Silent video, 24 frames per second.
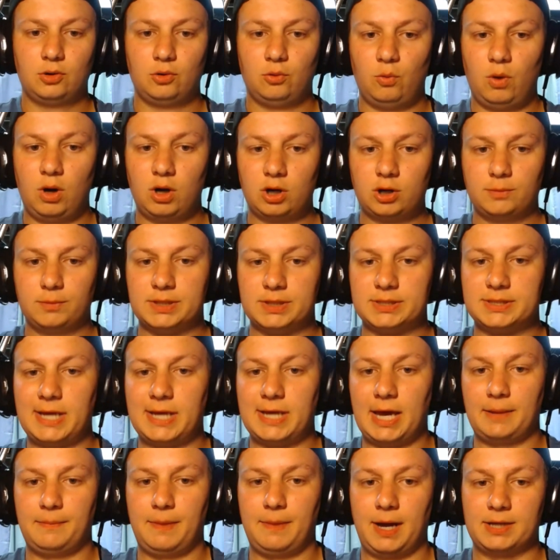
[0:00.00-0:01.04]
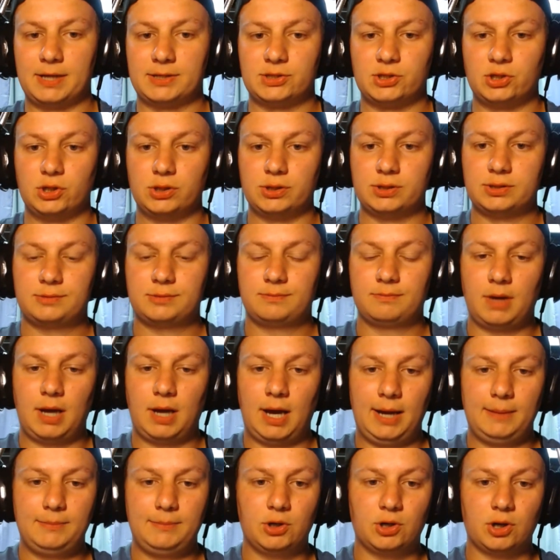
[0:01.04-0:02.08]
Welcome to Stat Masters.
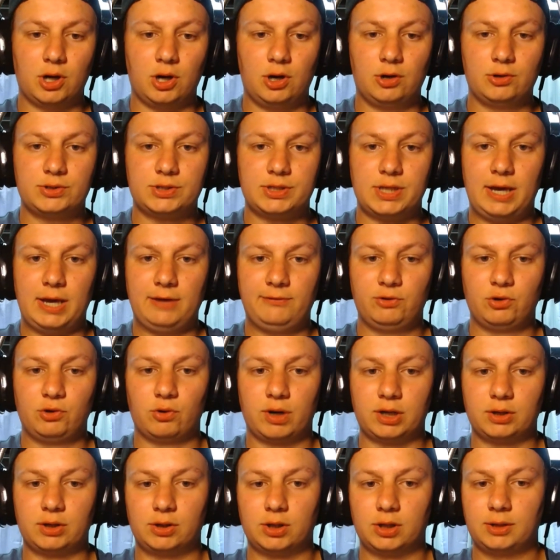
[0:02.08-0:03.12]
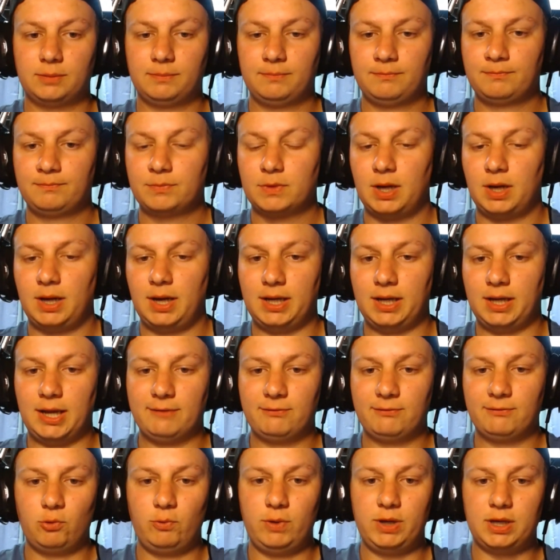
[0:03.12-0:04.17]
I'm your host, Evan Ringler, and
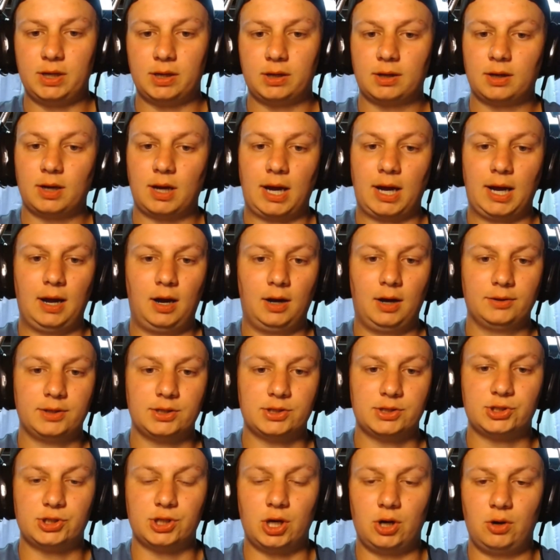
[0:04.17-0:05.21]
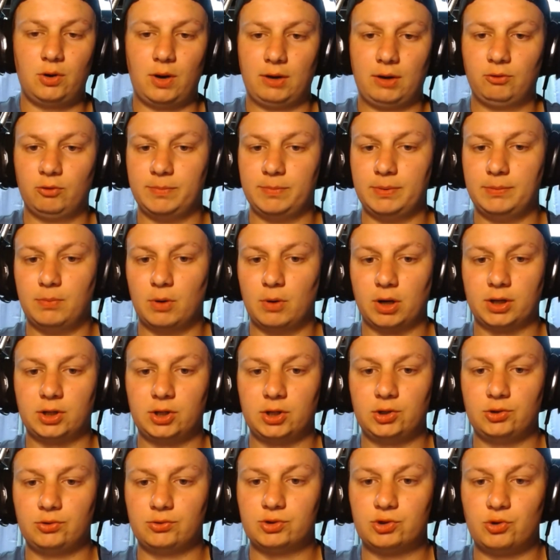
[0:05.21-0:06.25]
every week on this show, I will be bringing
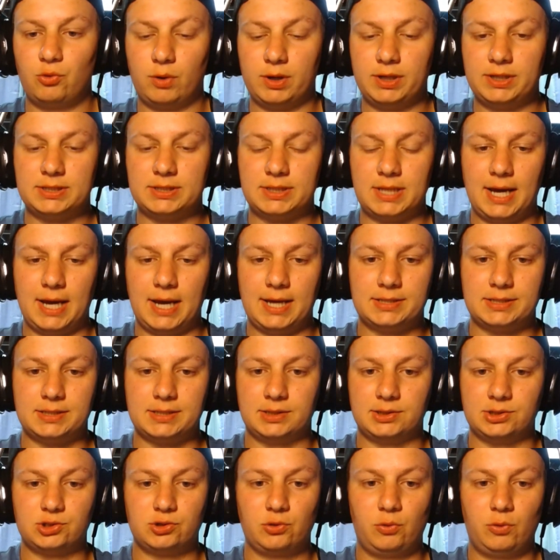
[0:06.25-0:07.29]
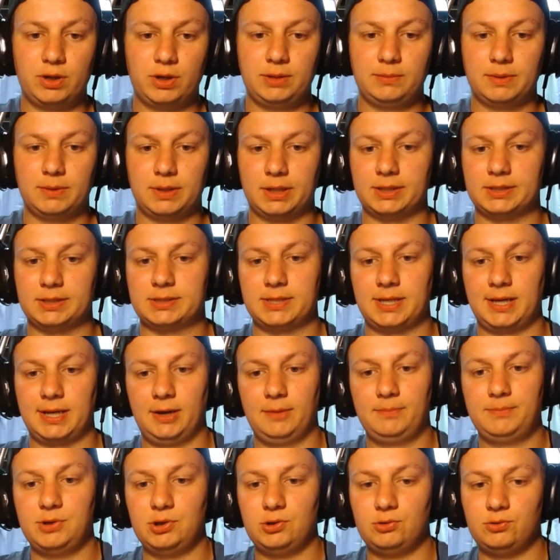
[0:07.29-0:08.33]
you 20 stats in 20 minutes to
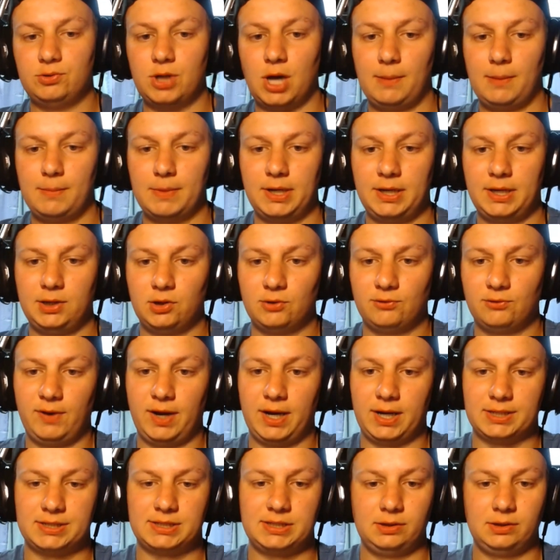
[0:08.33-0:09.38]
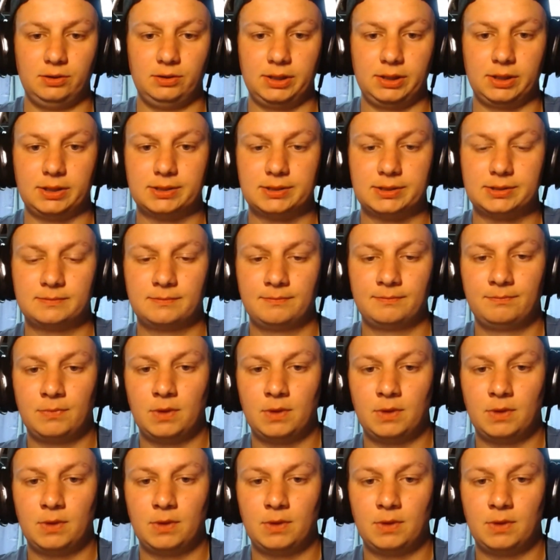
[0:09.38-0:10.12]
help you dominate your fantasy leagues.